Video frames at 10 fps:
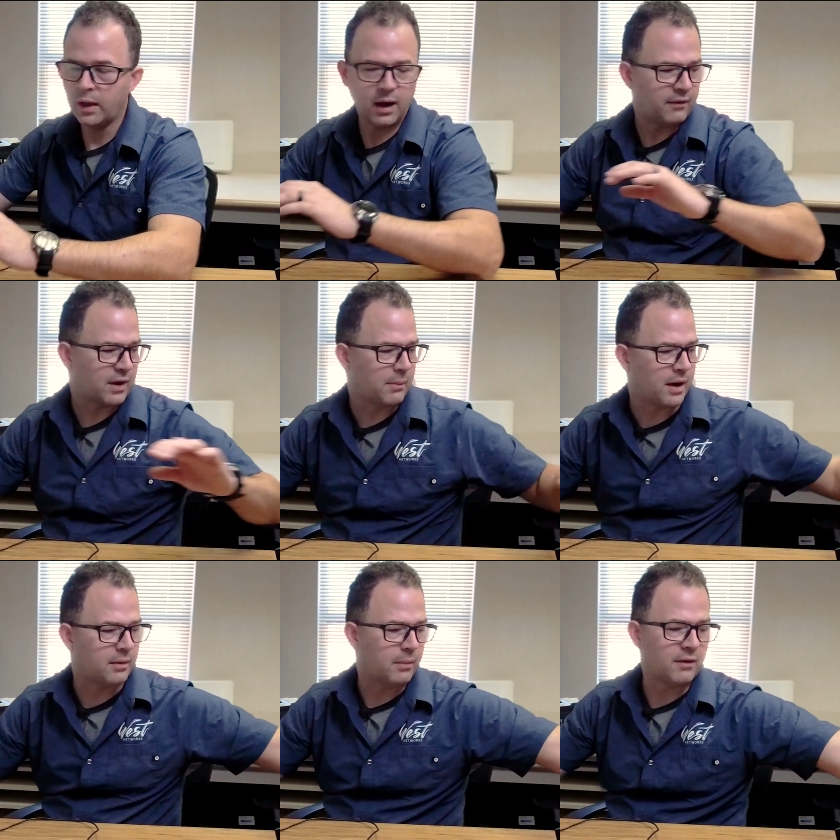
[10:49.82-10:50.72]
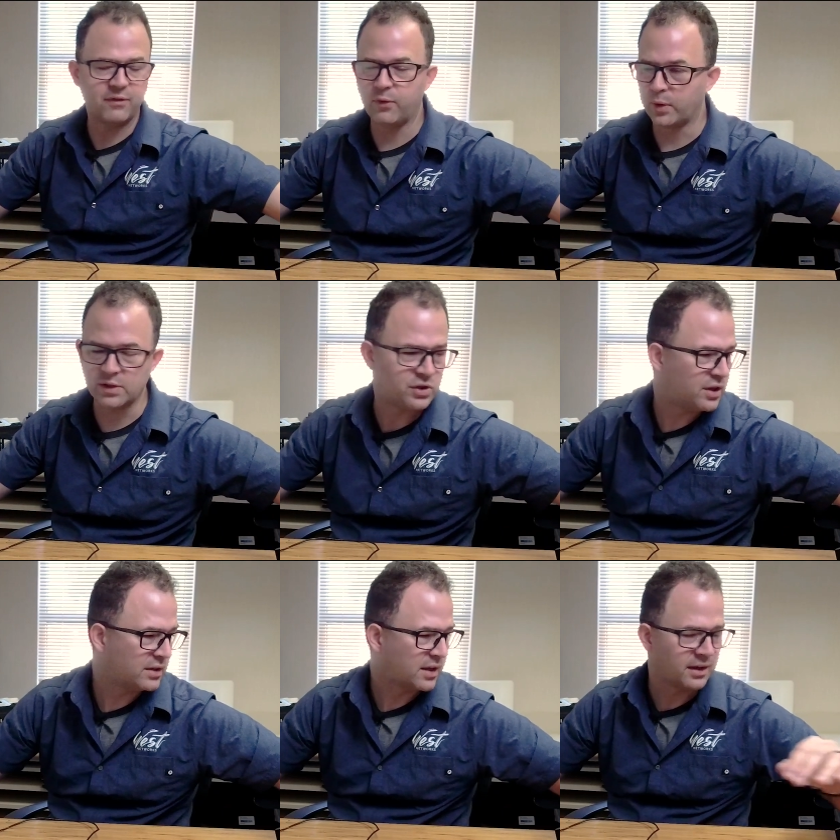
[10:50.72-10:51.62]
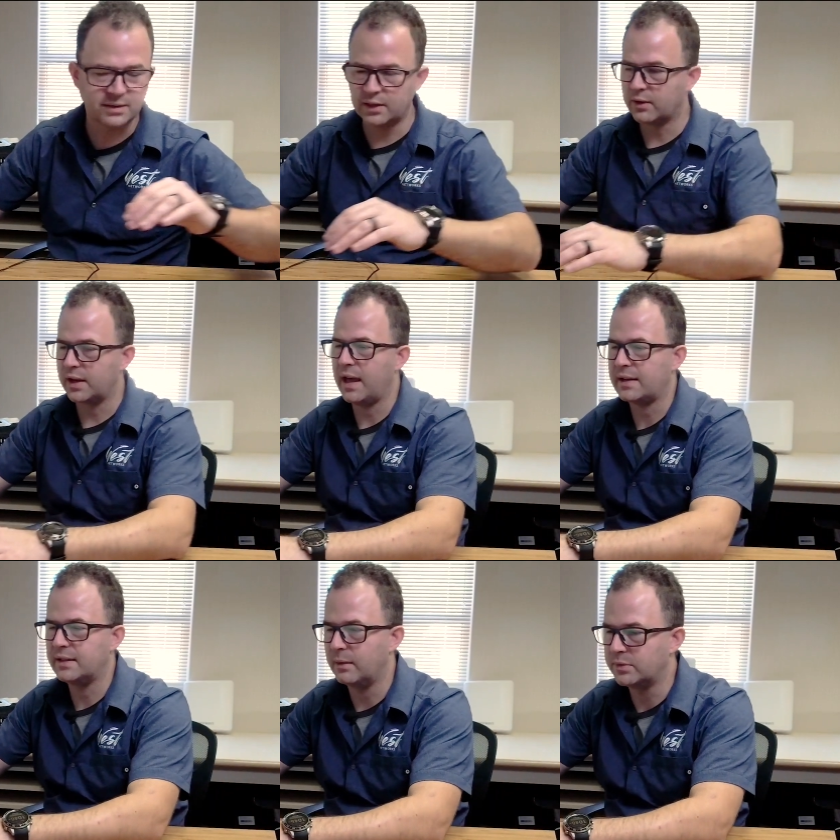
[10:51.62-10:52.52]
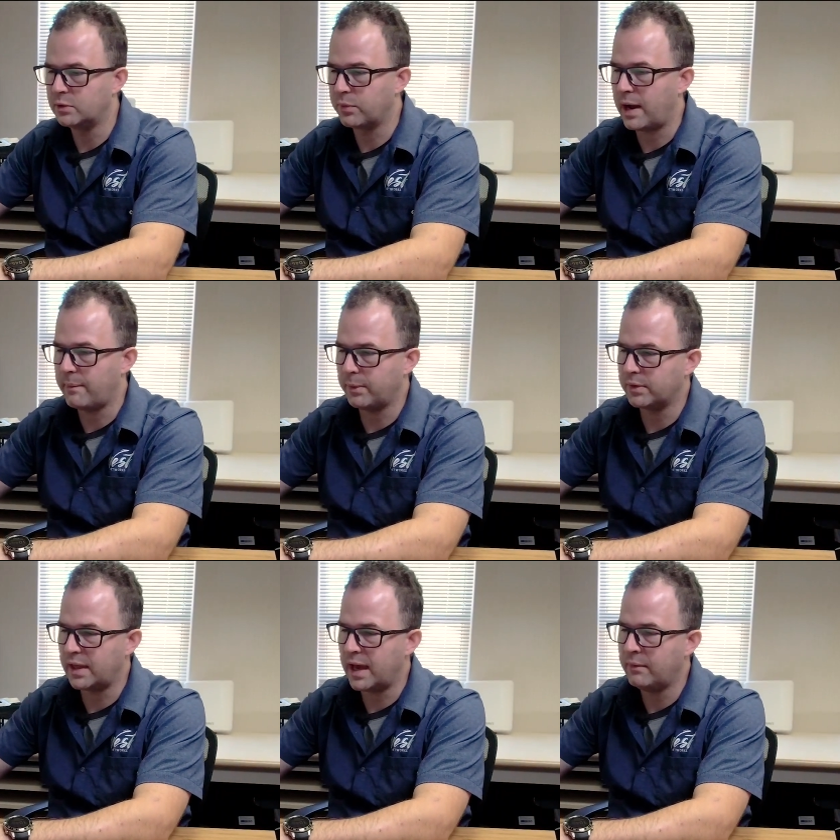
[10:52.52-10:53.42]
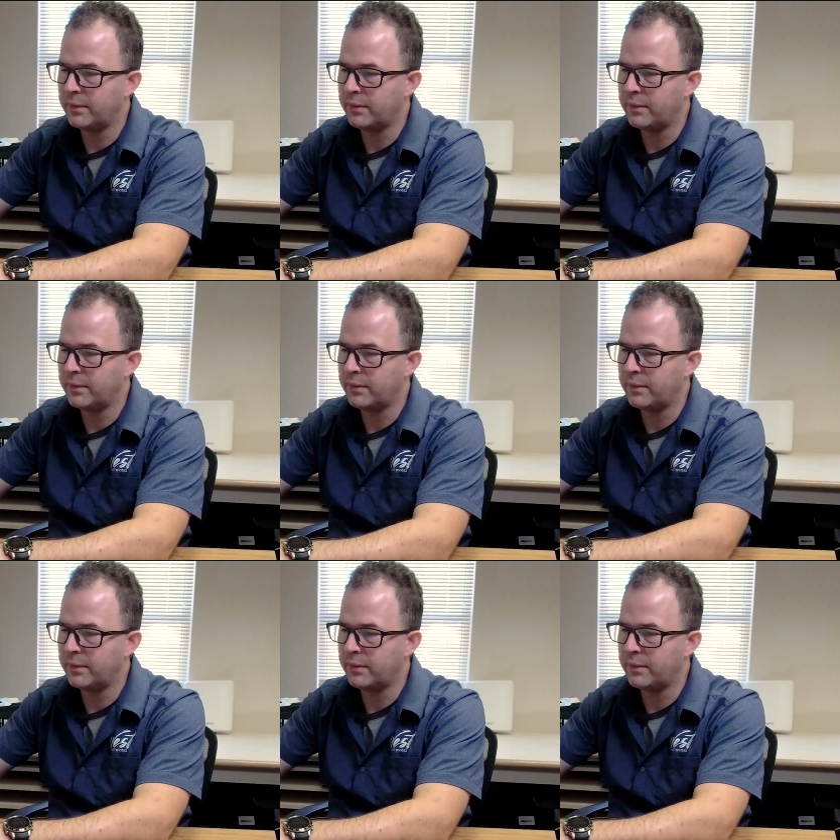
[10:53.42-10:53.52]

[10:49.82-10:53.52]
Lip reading: I've got my 40G antennas here connected. I'm super happy with that.